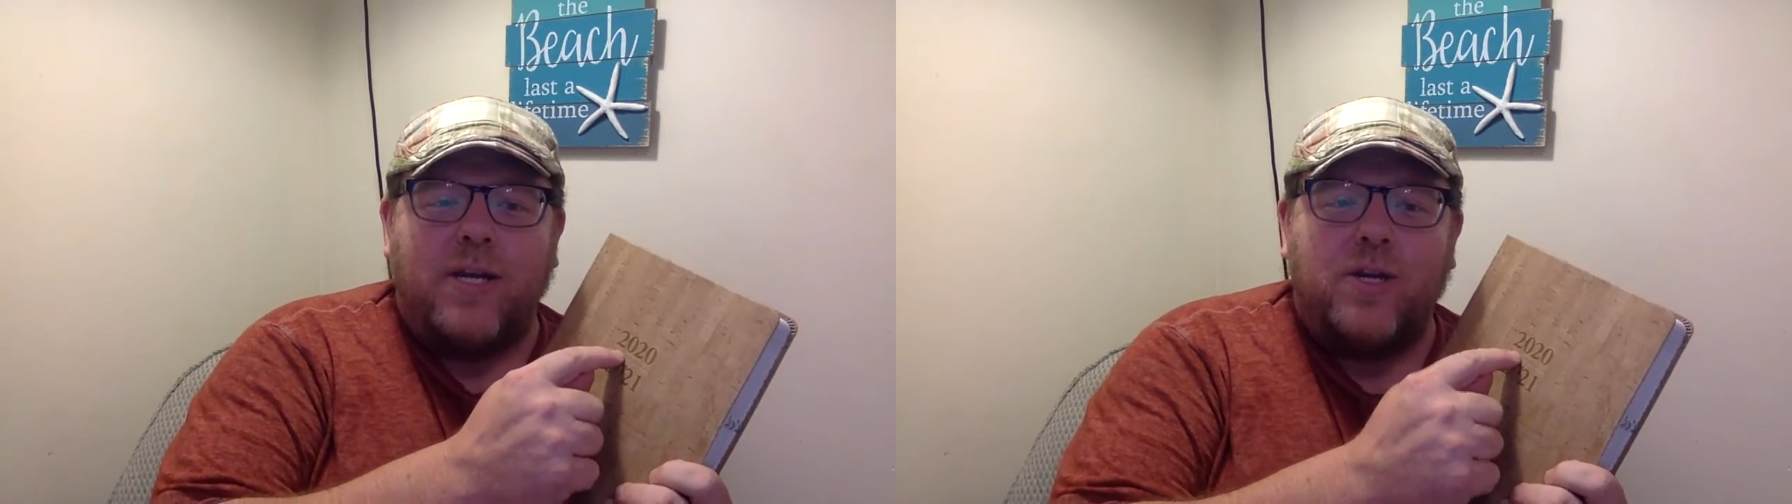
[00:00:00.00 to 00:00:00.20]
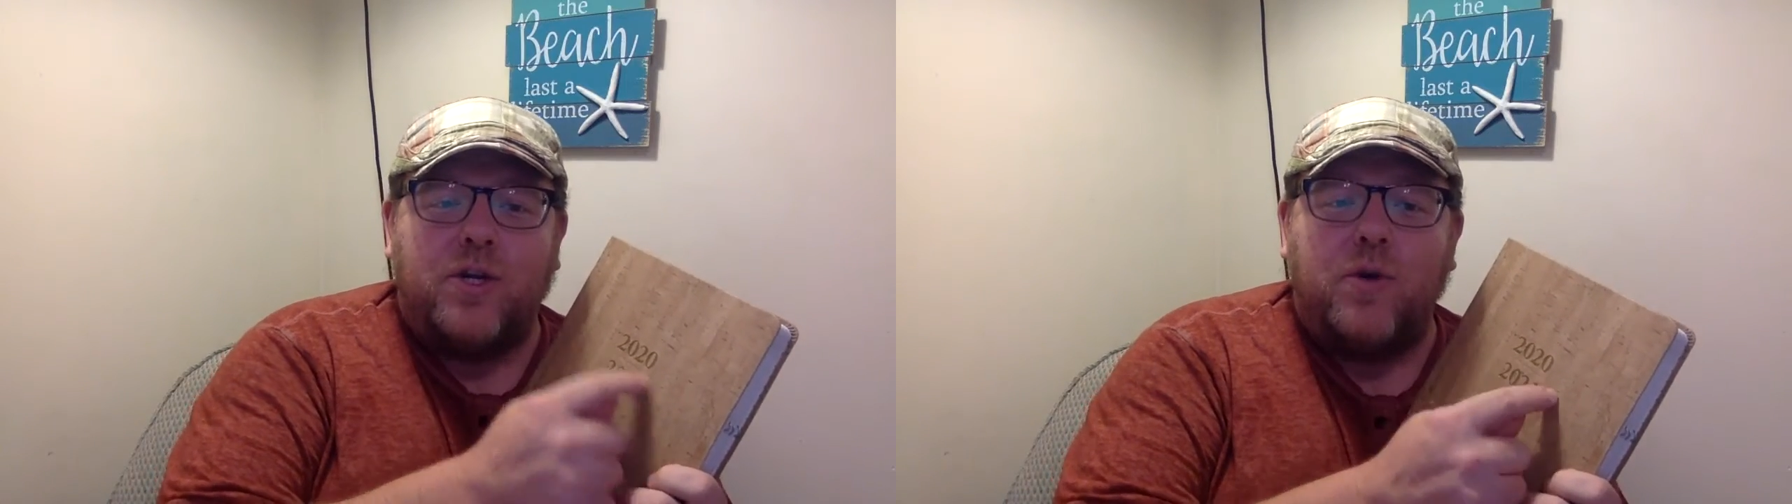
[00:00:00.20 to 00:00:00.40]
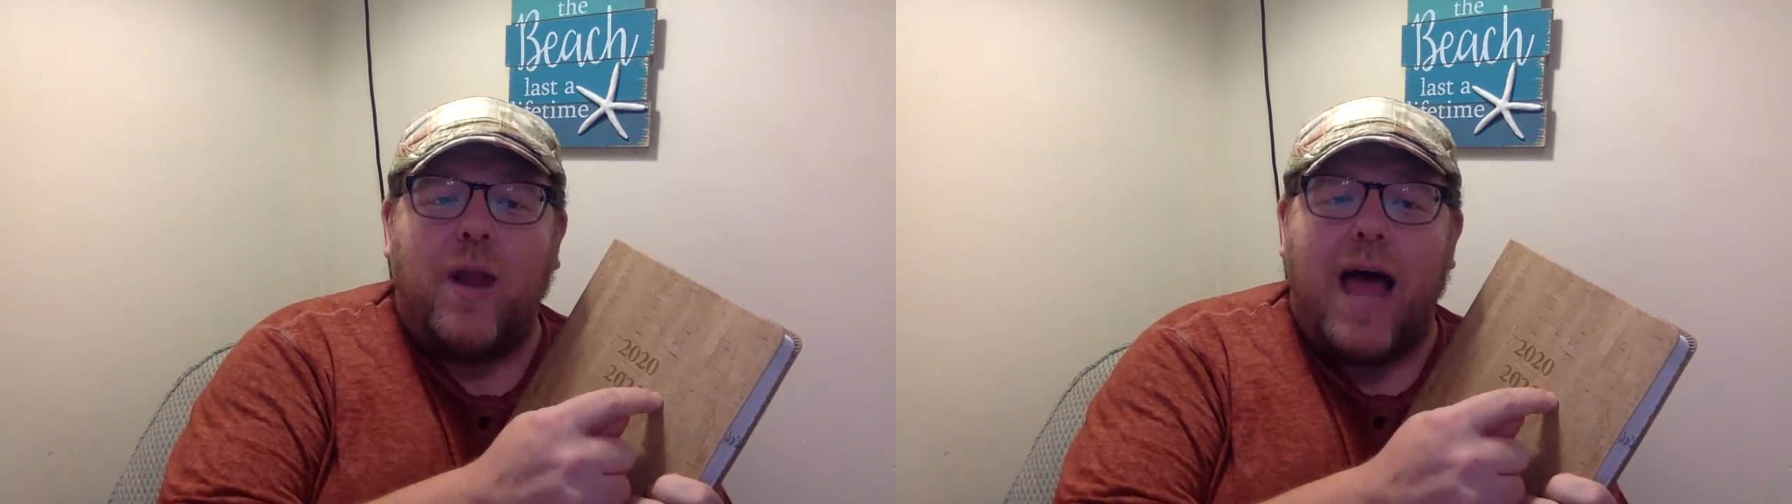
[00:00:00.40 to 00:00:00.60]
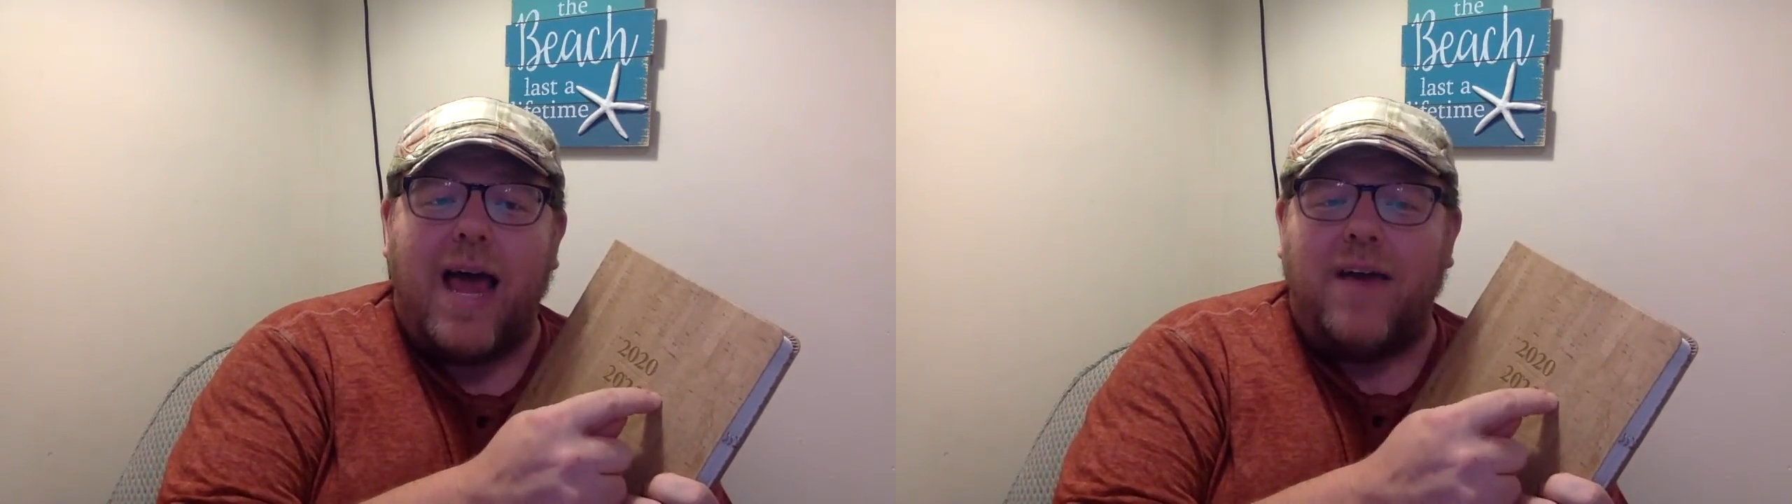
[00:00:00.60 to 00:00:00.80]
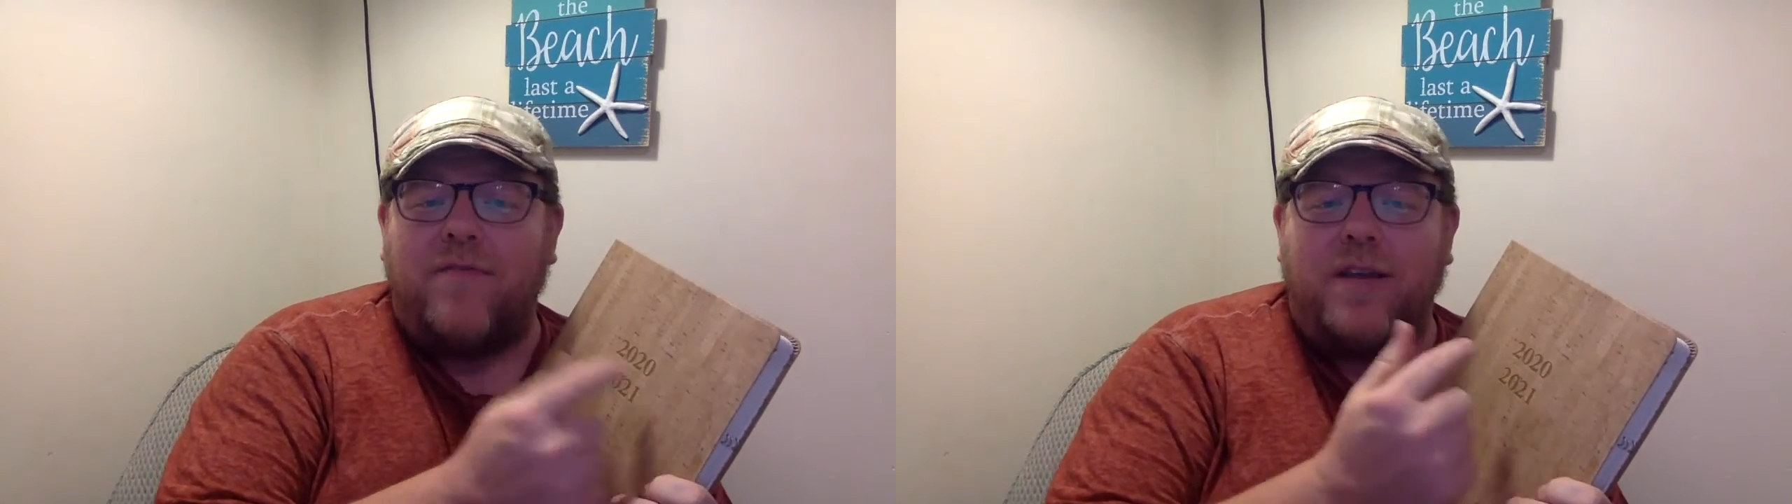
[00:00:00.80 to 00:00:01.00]

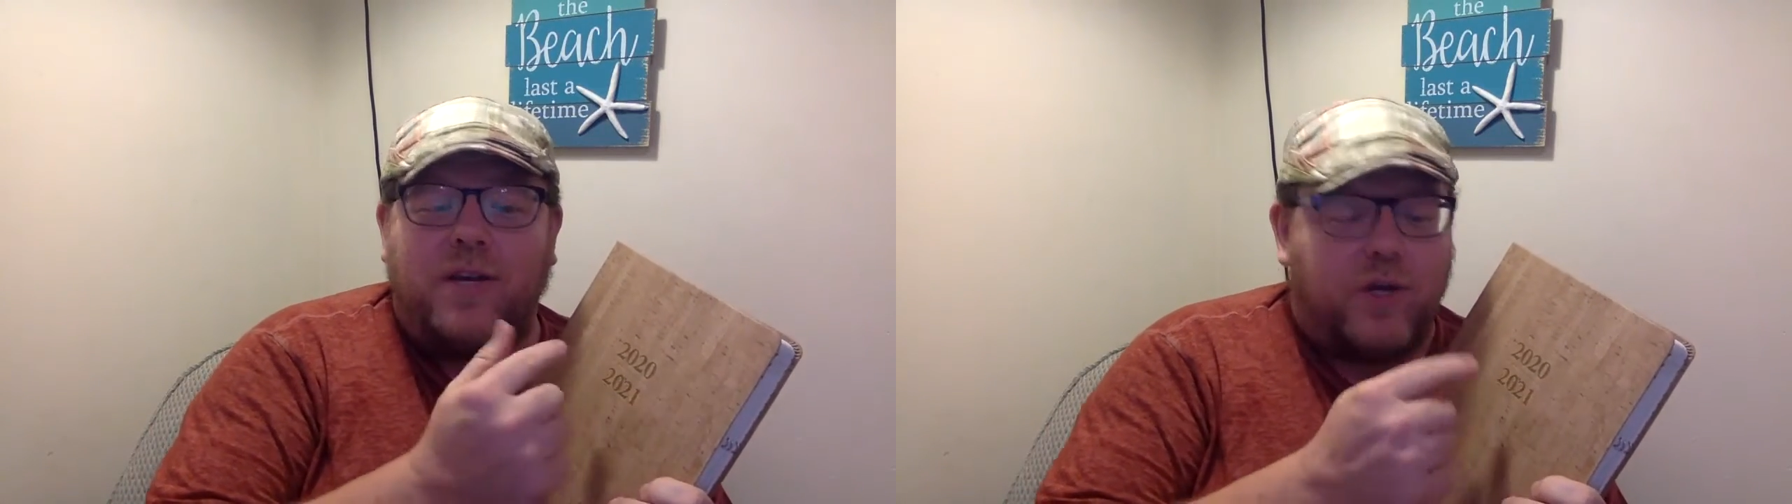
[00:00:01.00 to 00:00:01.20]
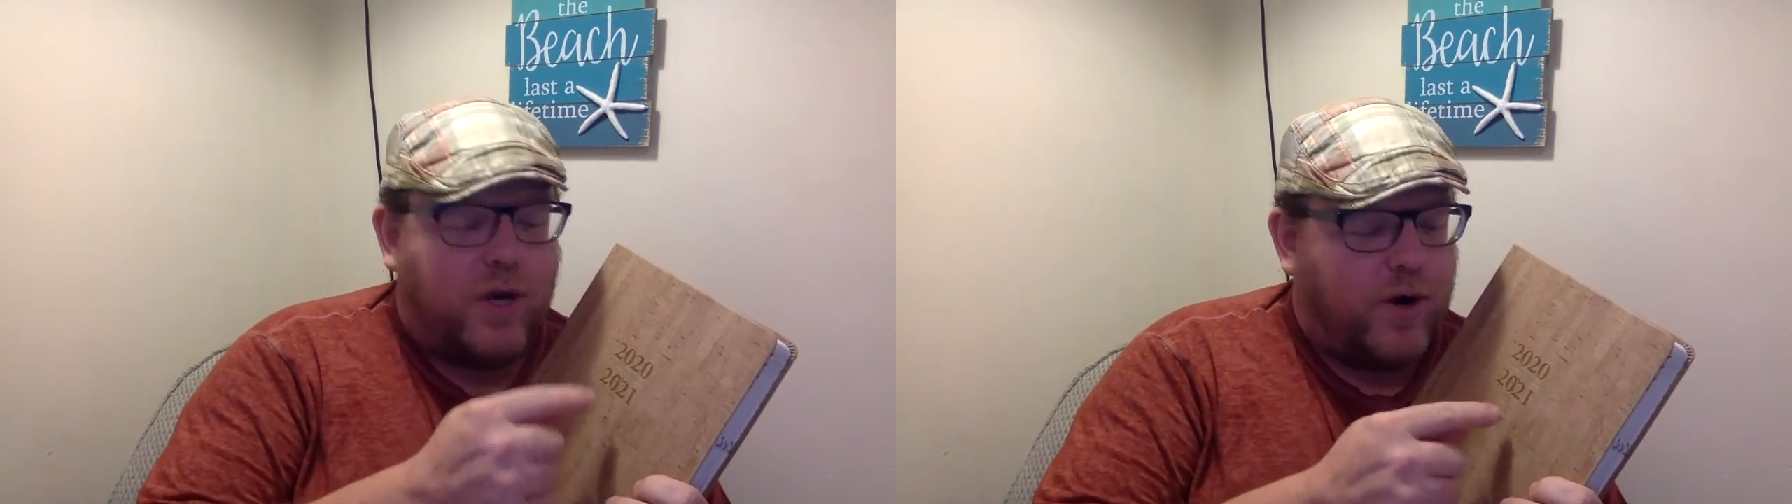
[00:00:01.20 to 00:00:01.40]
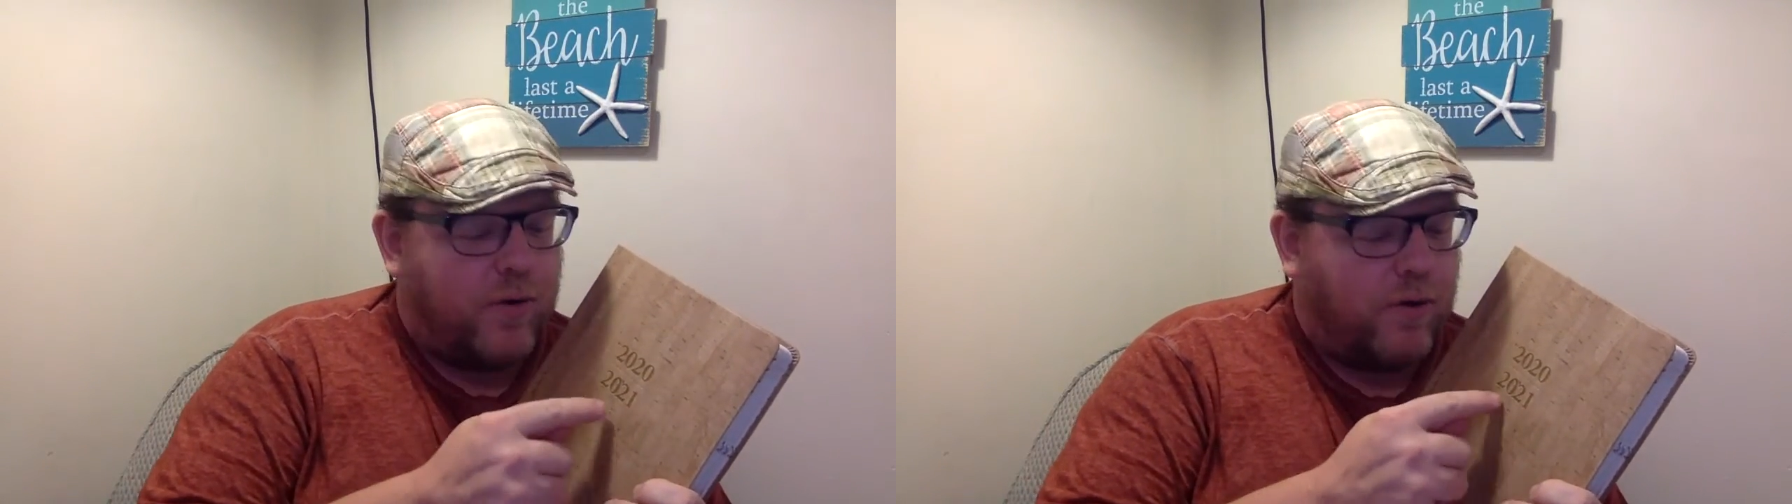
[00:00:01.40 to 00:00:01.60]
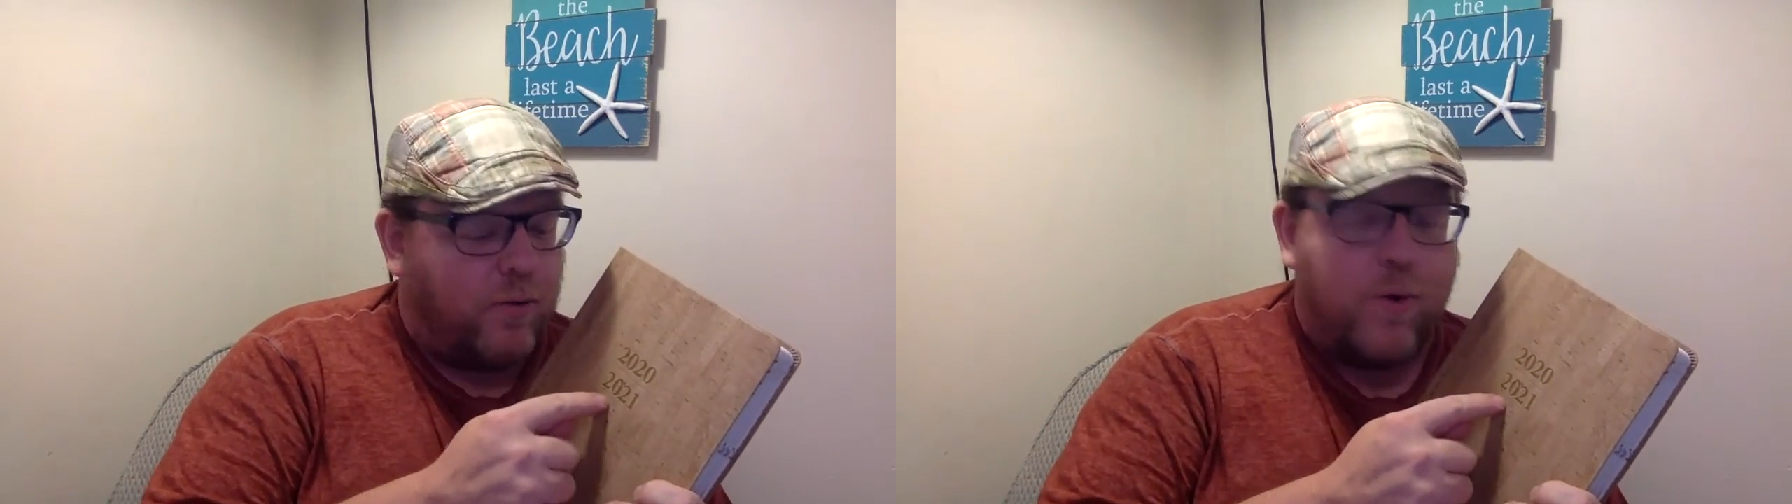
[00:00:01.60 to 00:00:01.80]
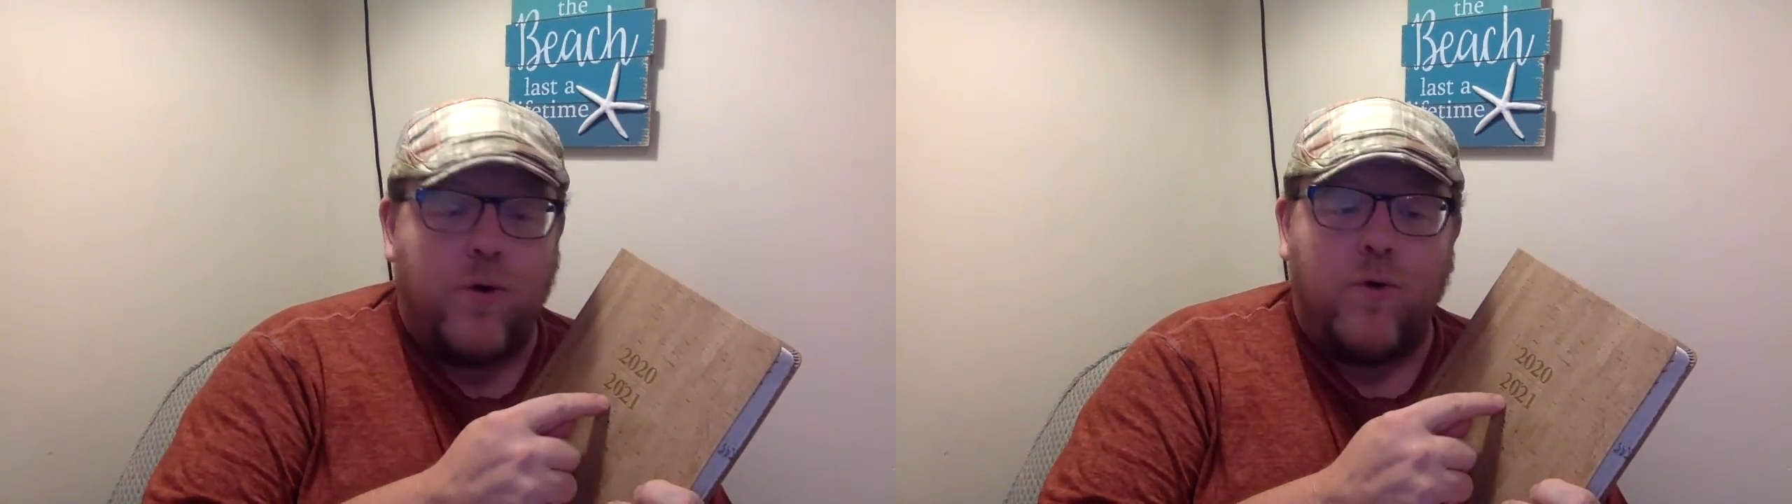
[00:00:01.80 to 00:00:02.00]
July of this year
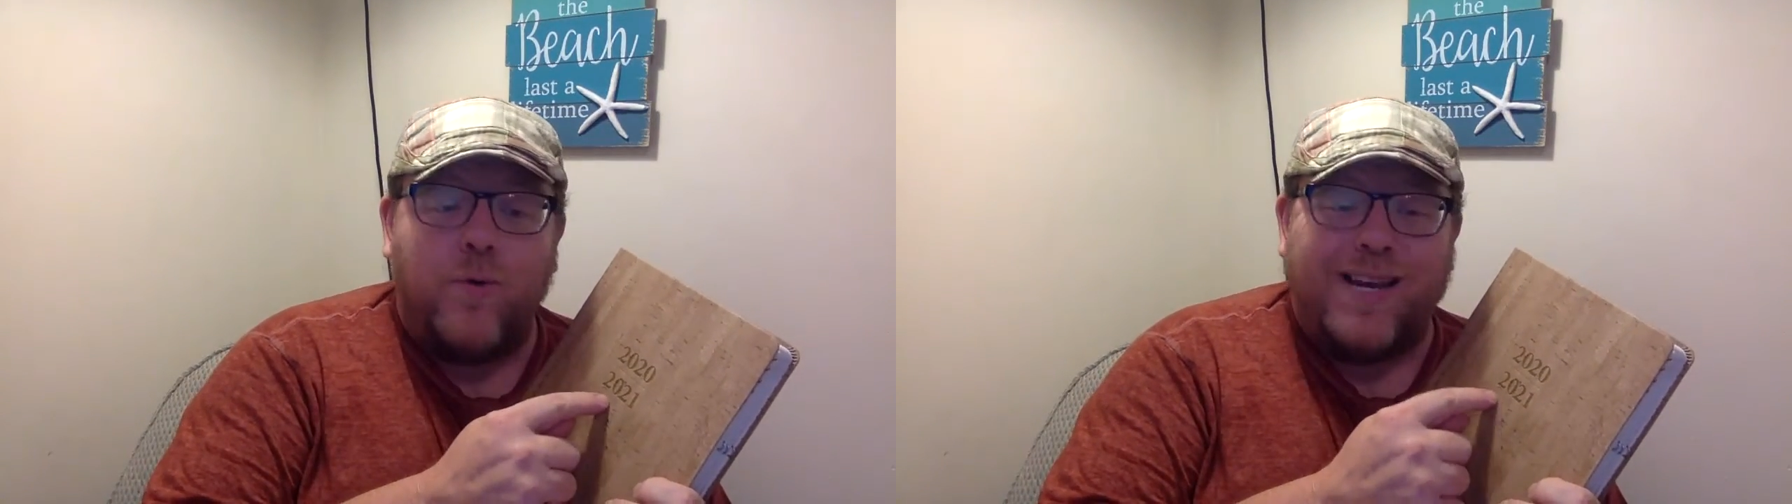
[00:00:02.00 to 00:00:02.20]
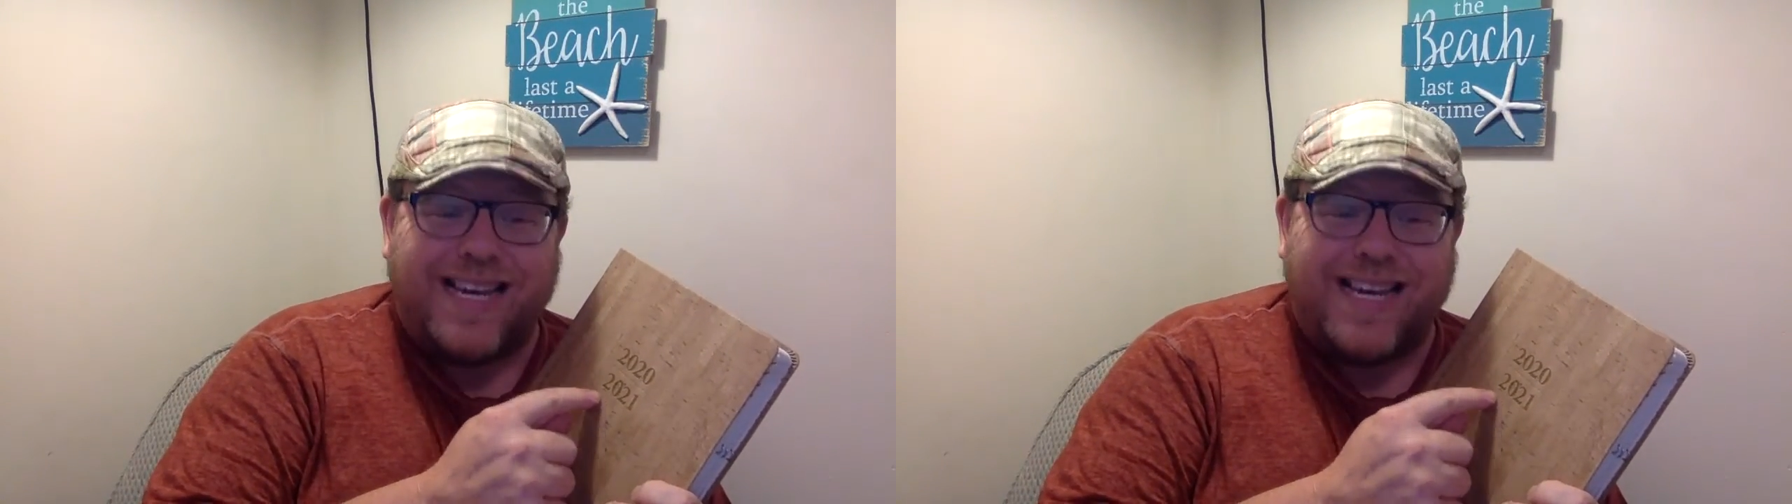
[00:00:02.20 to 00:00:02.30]
through